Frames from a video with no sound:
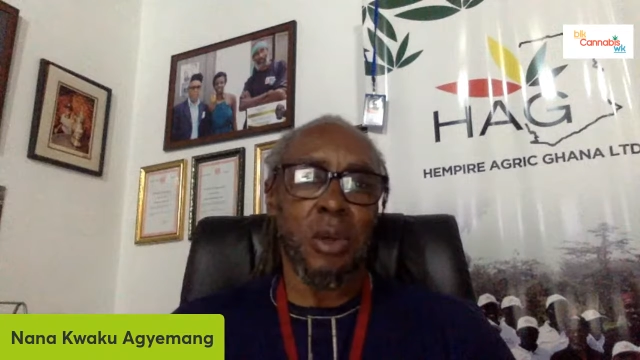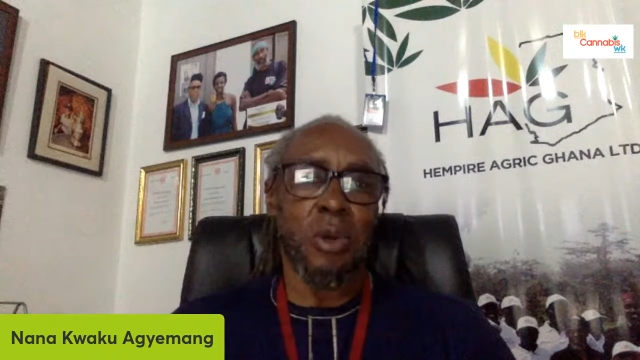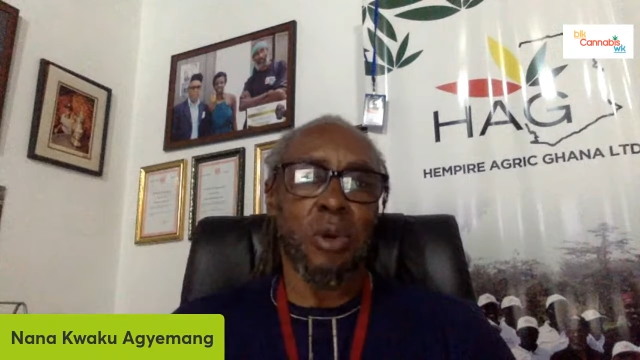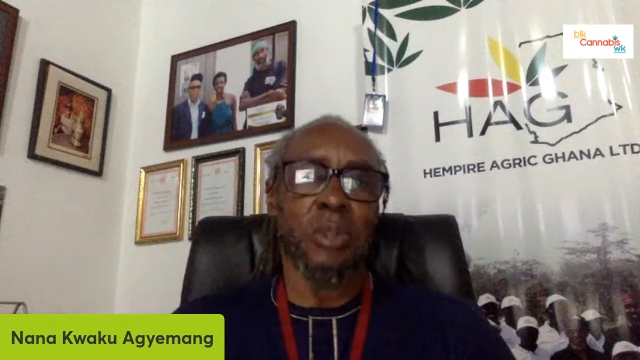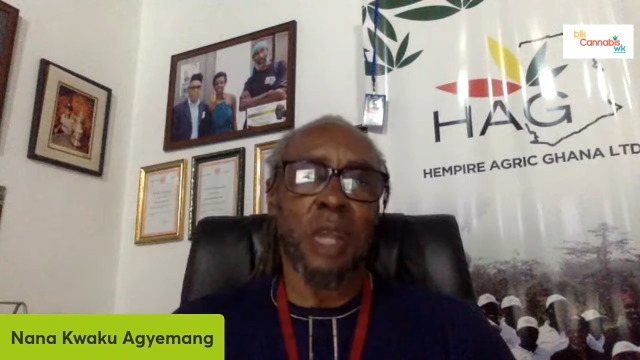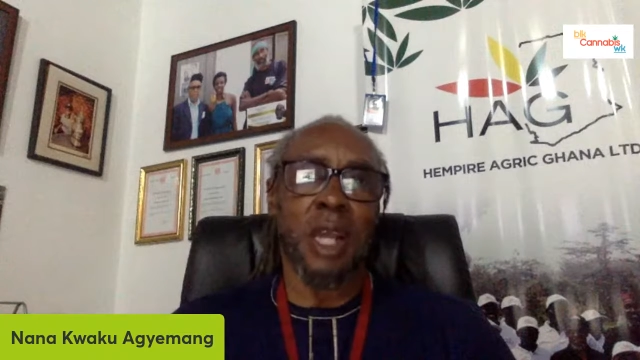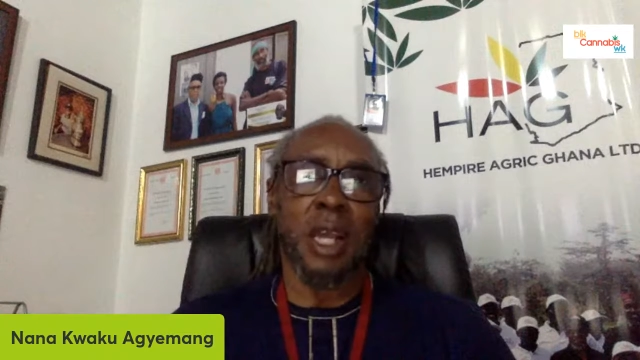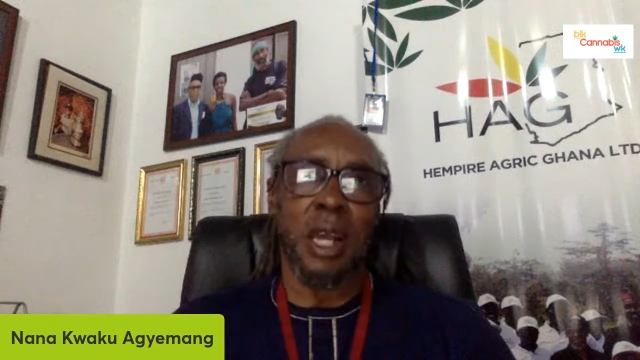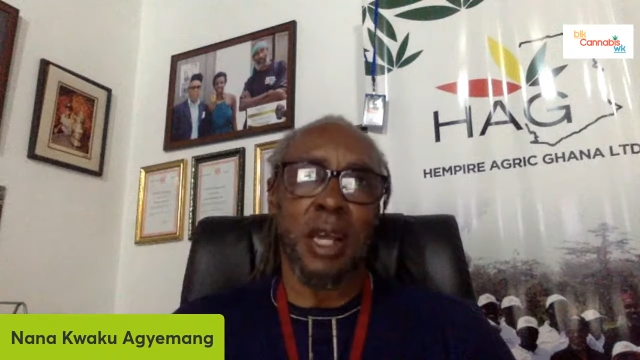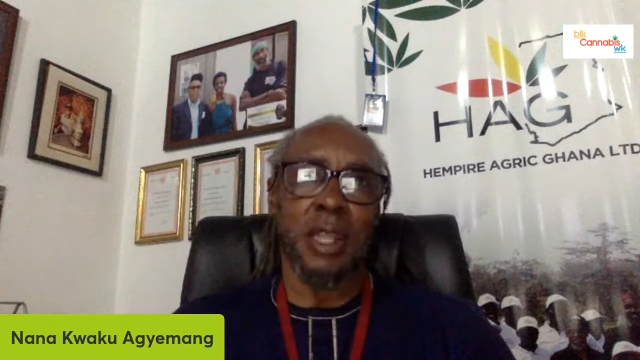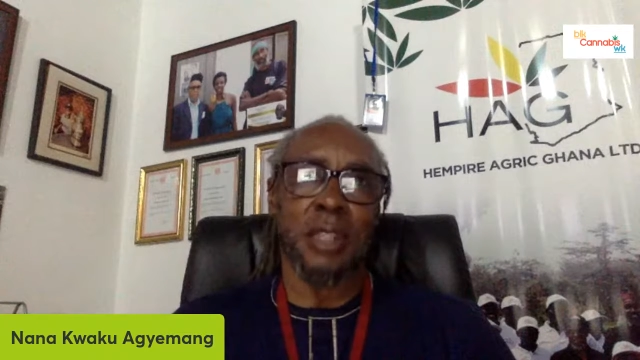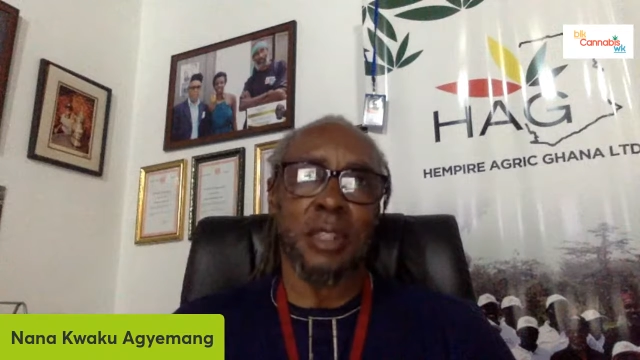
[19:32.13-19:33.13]
all that
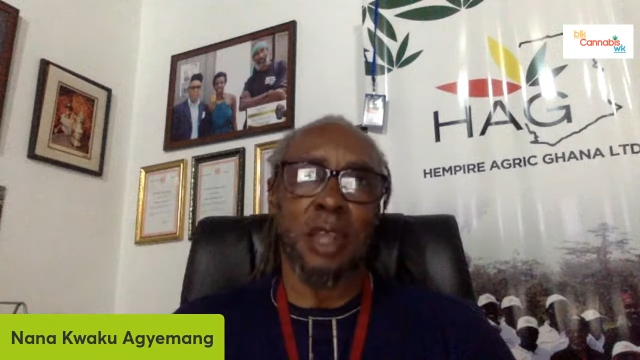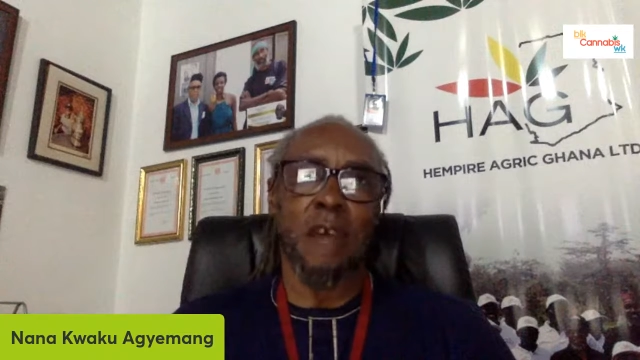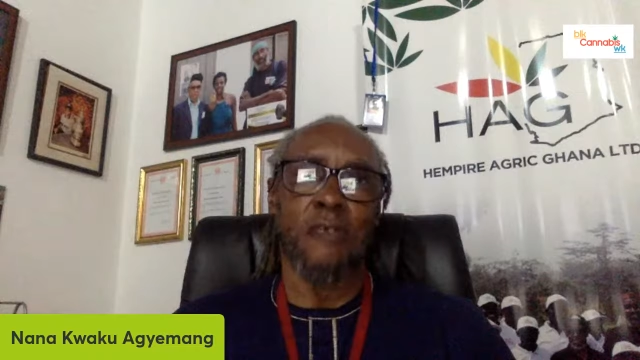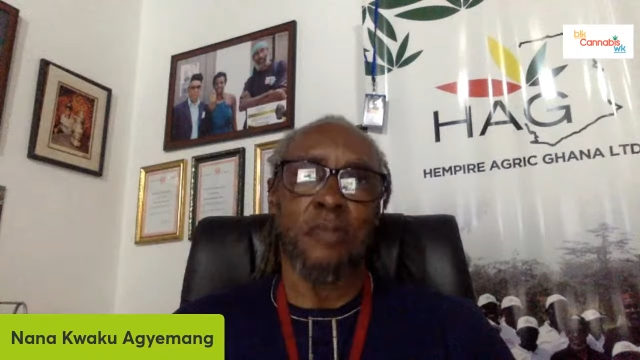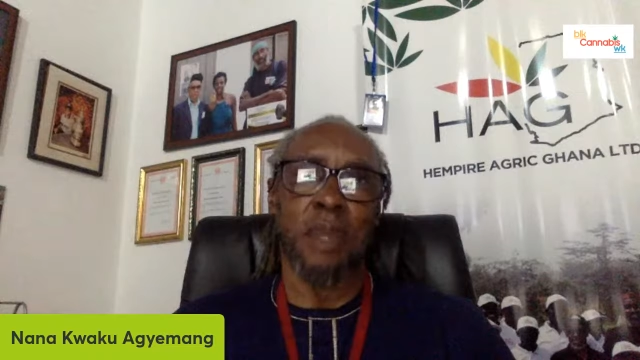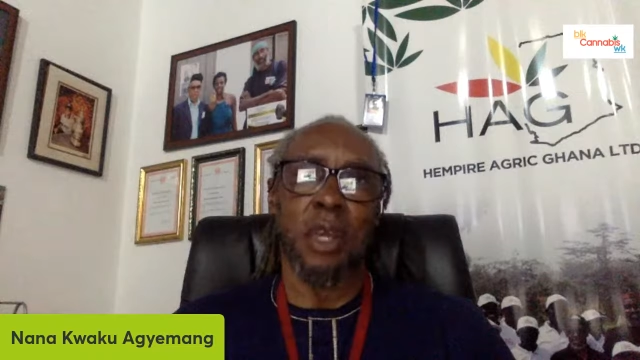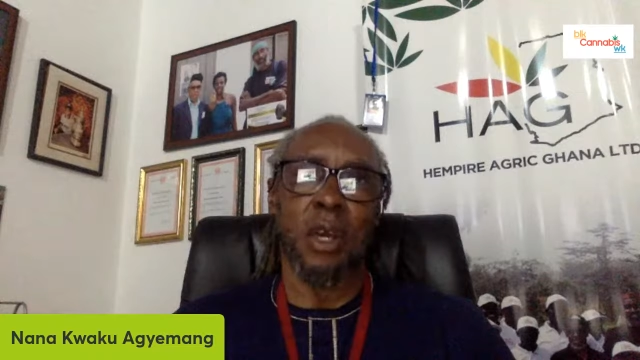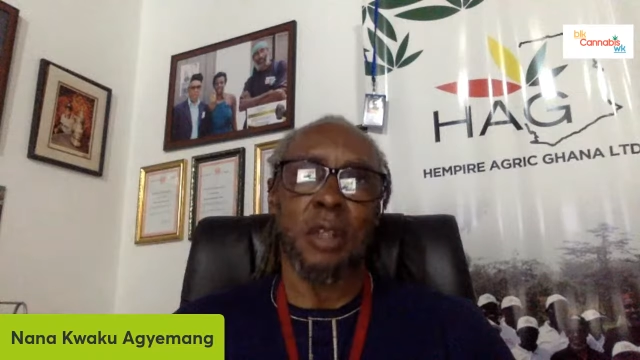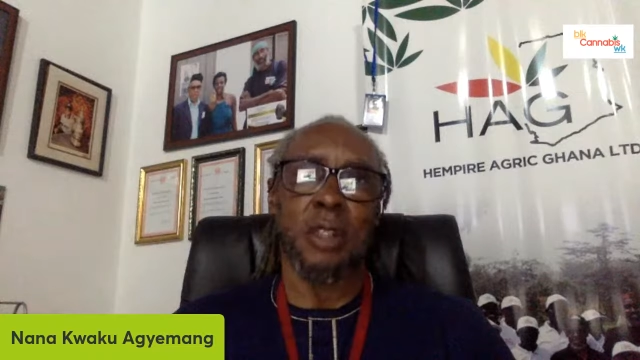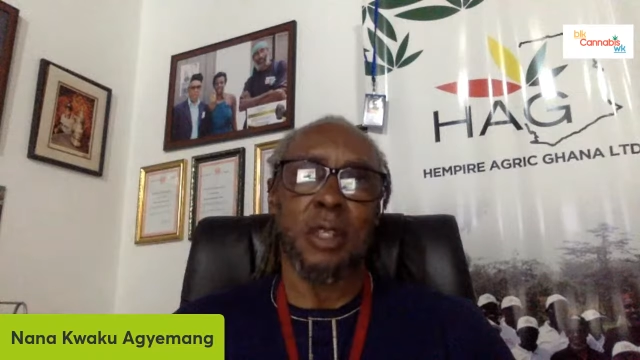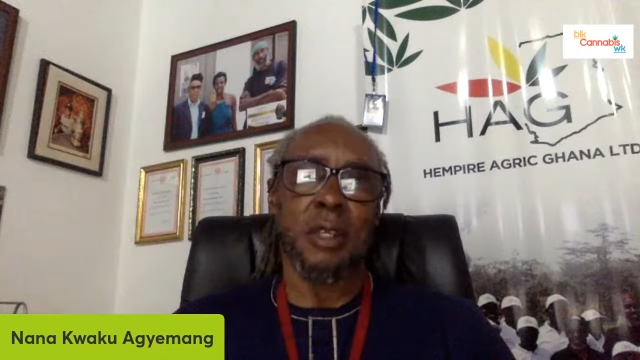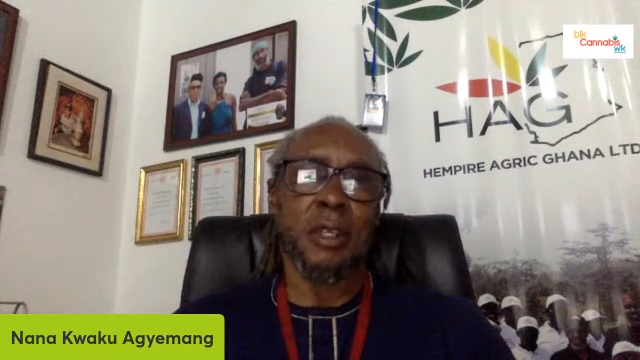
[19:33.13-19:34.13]
kind of stuff,
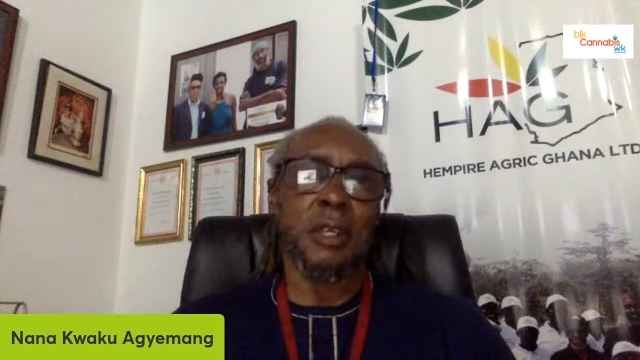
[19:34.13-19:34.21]
because